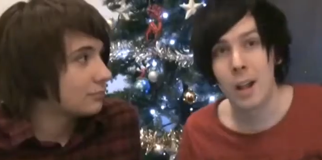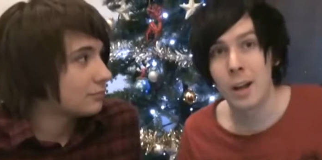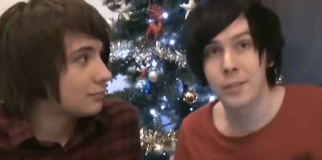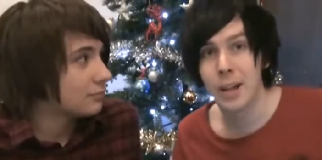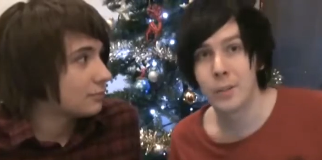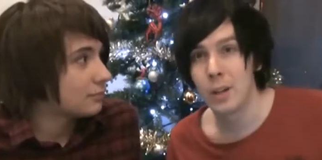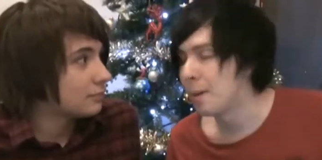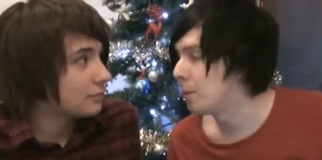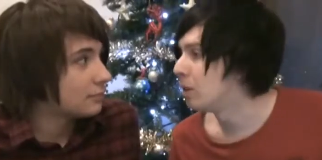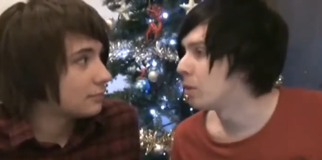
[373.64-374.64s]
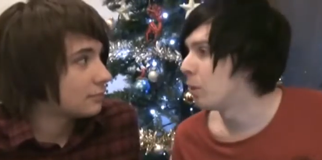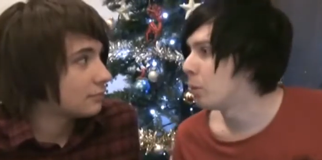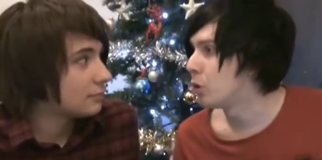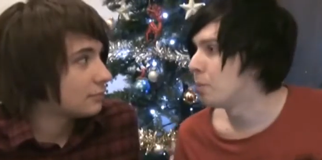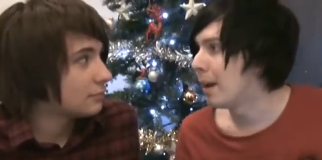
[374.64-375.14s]
Speaker 1: life gave you lemons, what would
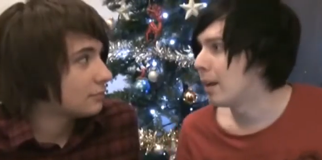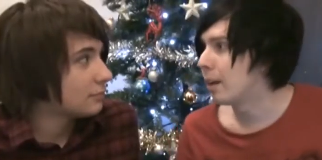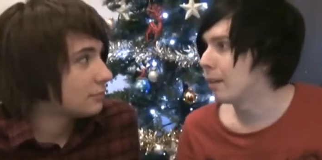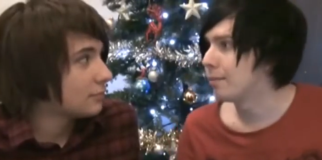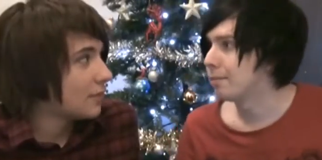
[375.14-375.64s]
you make?